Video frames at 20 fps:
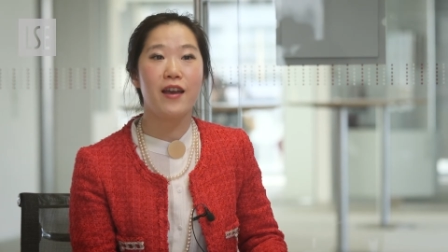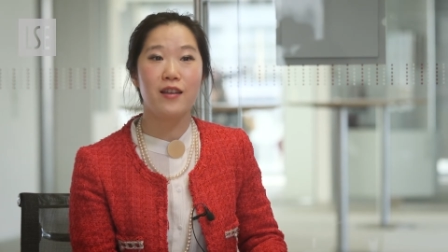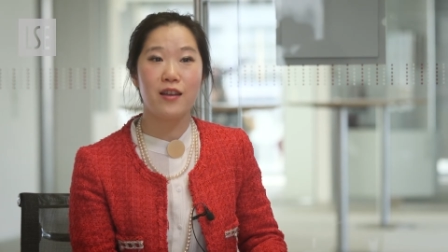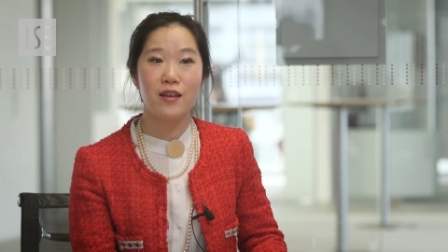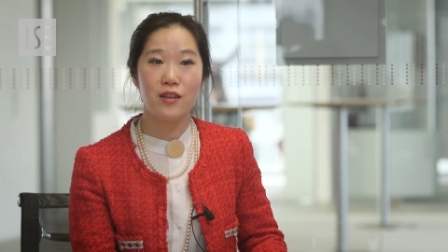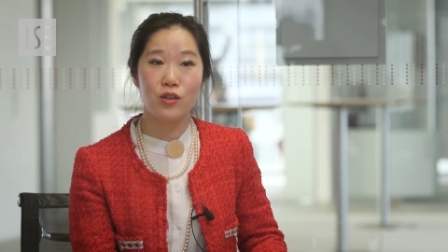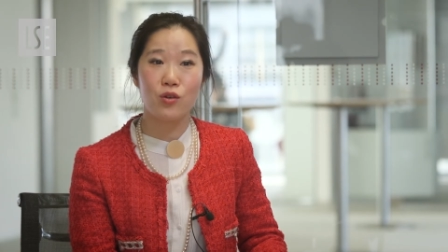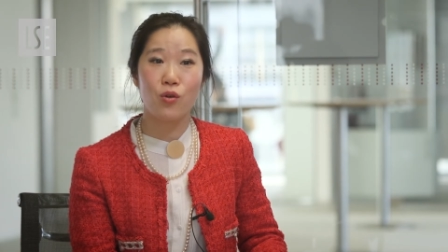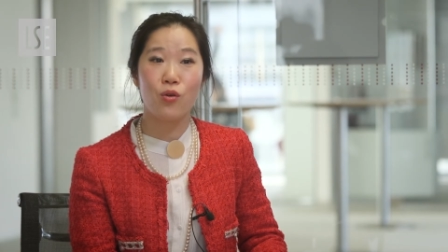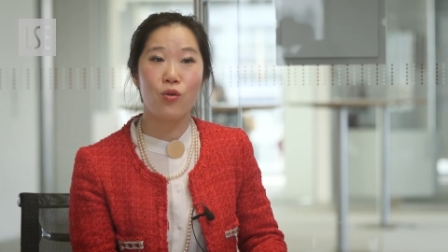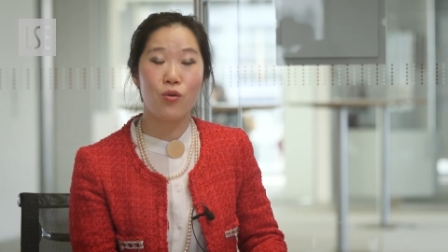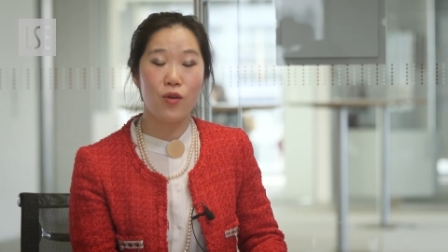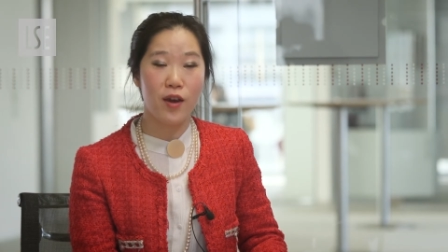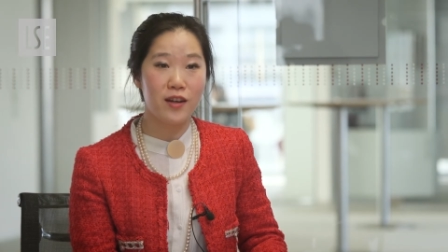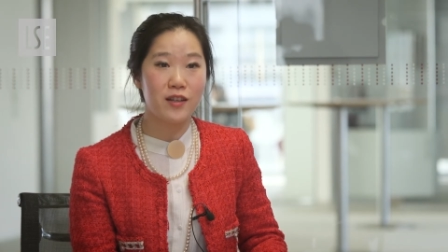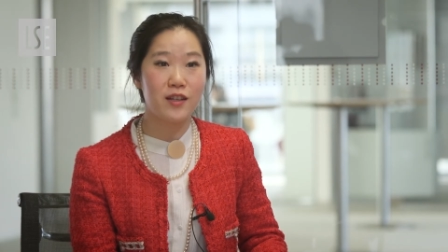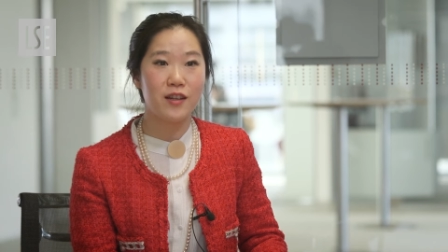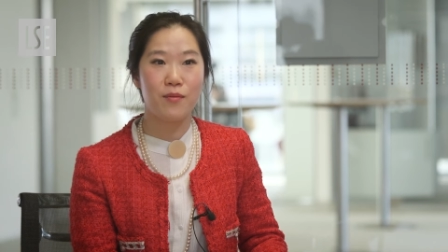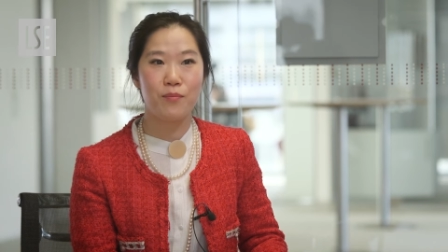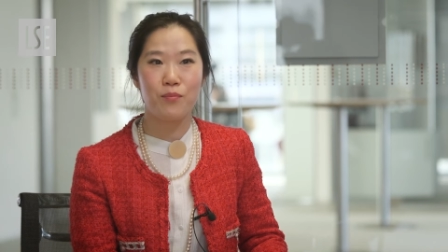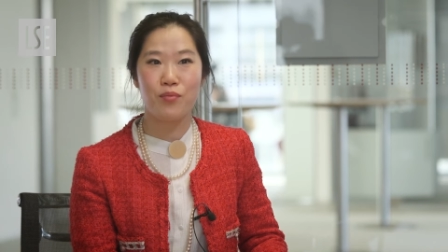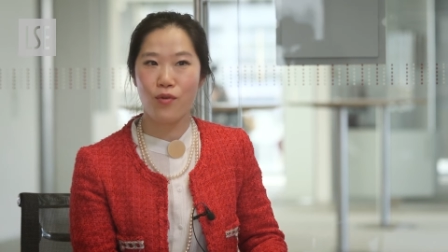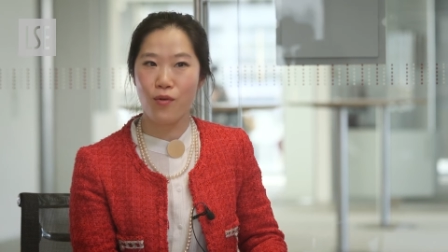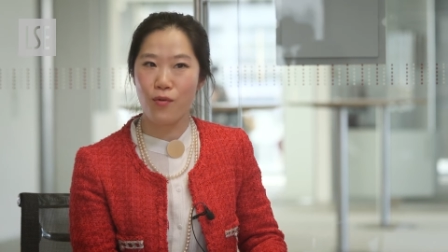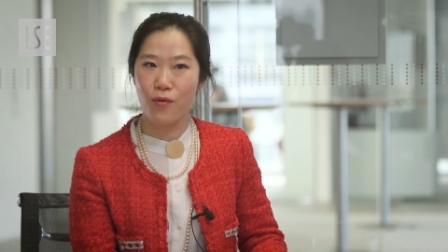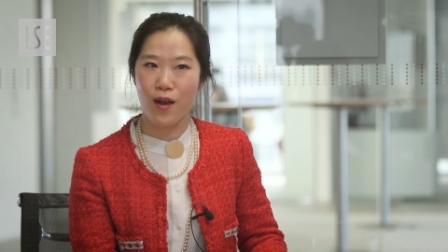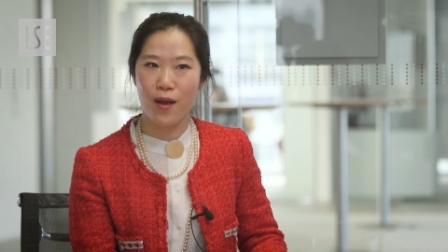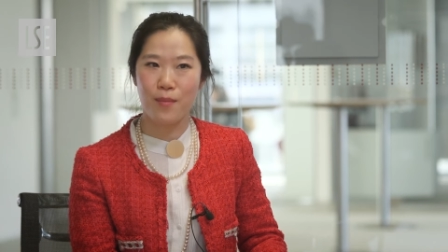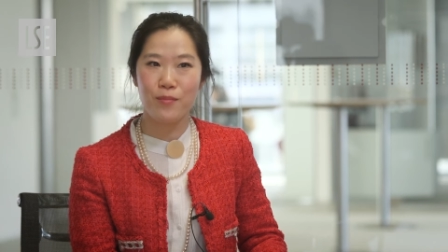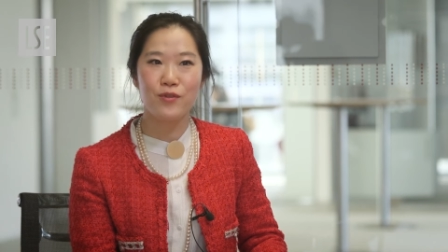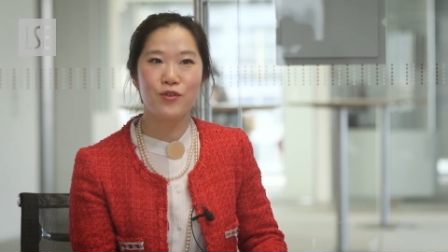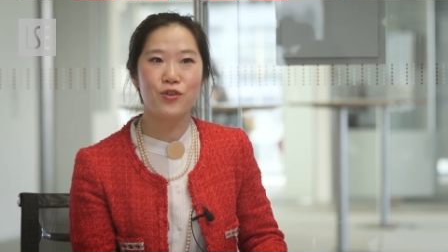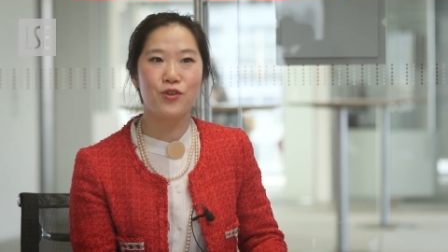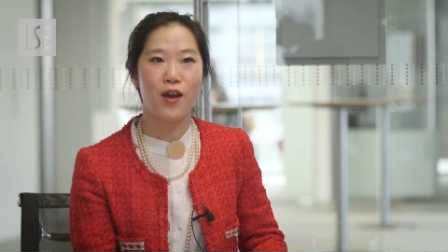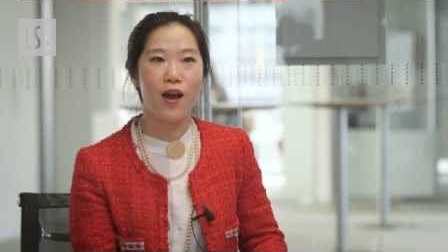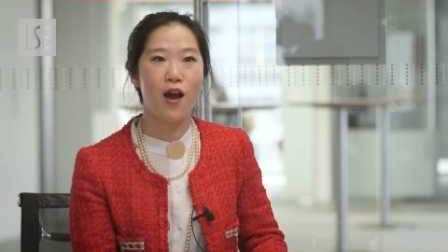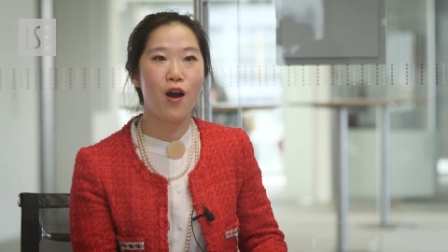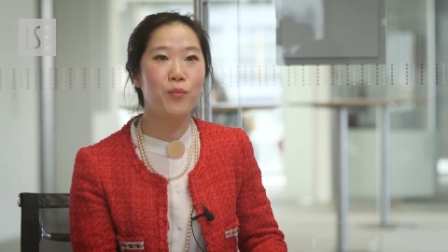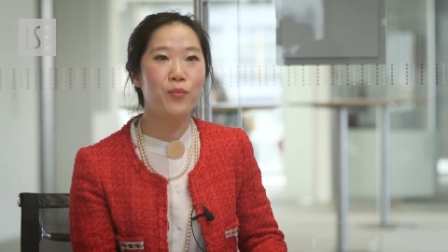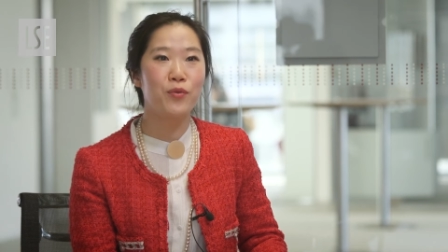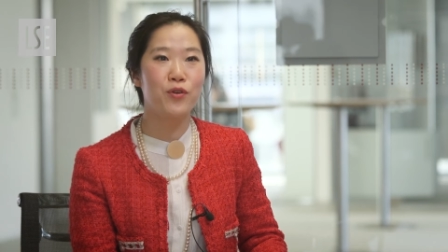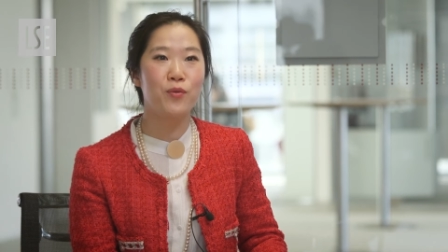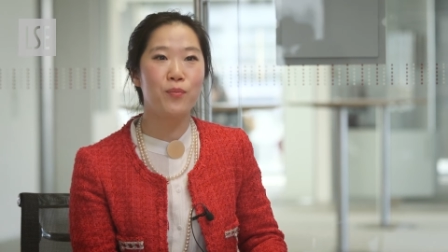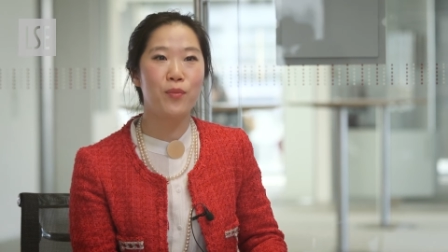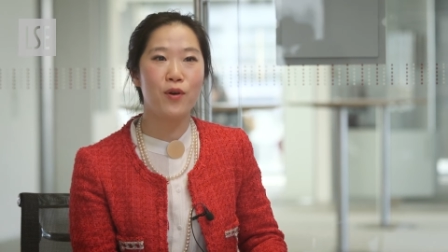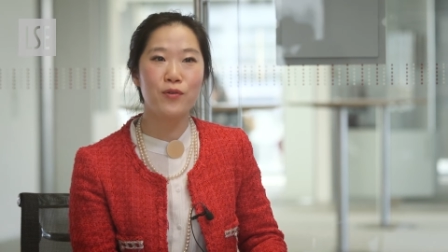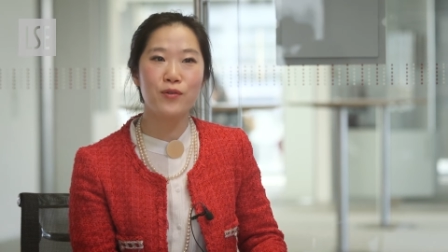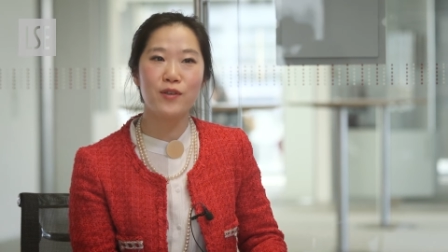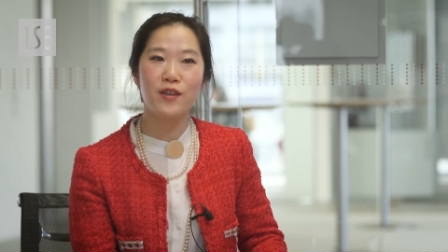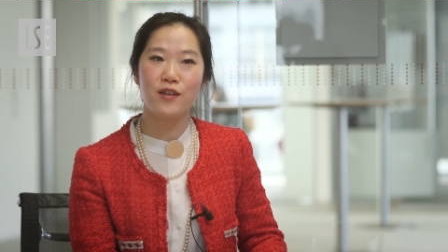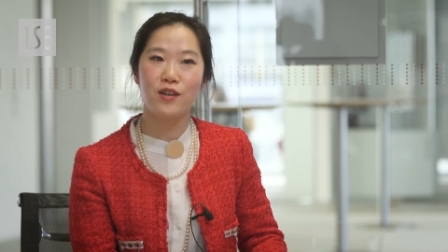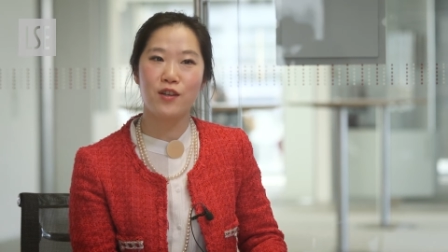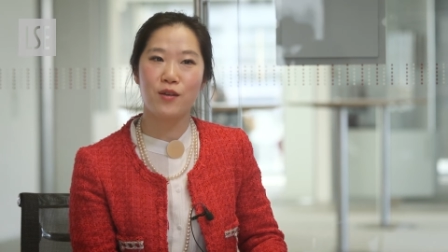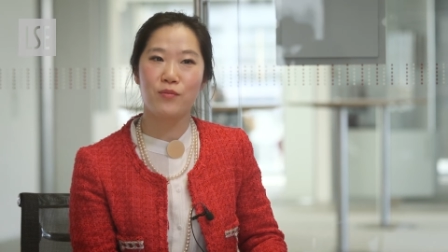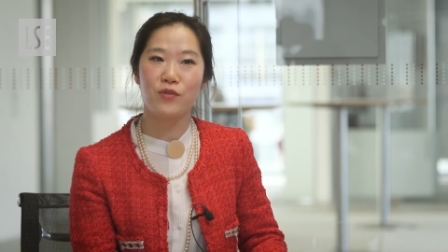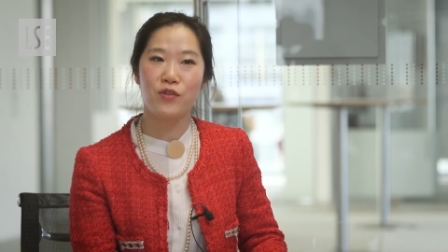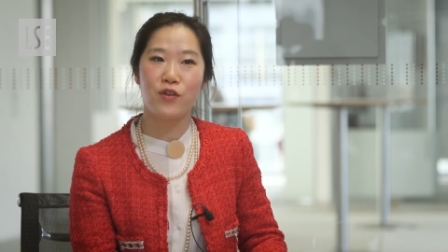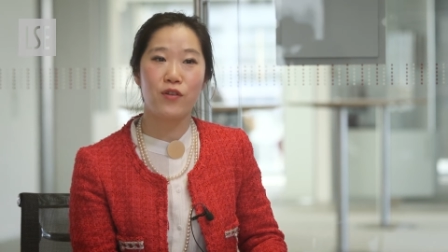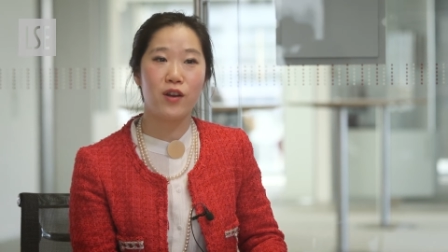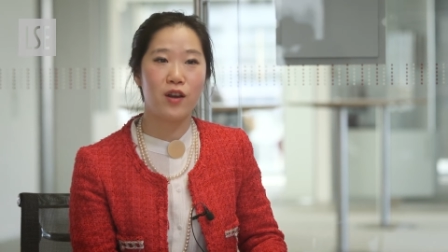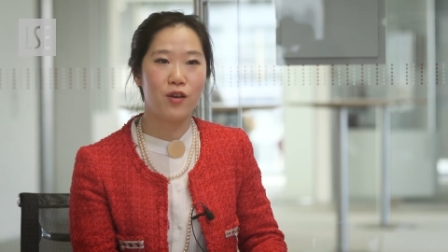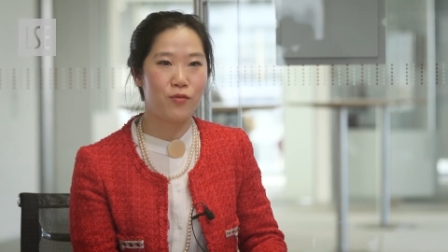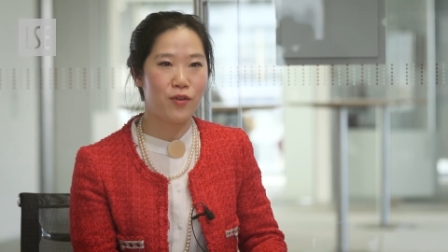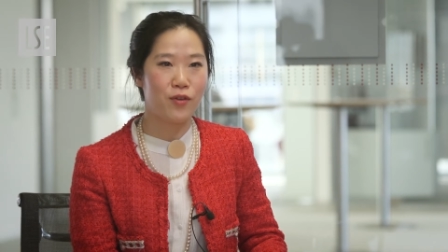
It is great program to help you both in terms of your